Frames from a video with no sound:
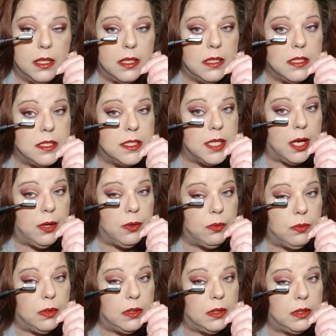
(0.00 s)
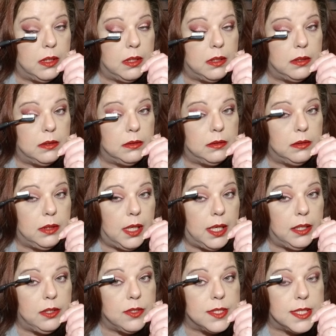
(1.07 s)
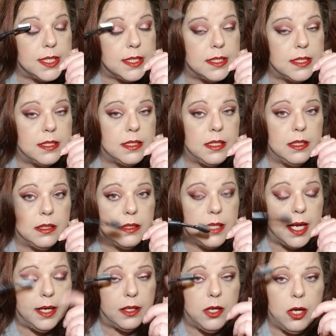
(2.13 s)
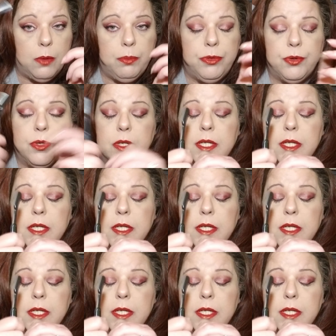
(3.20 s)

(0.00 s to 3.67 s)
So I use this to kind of comb through it.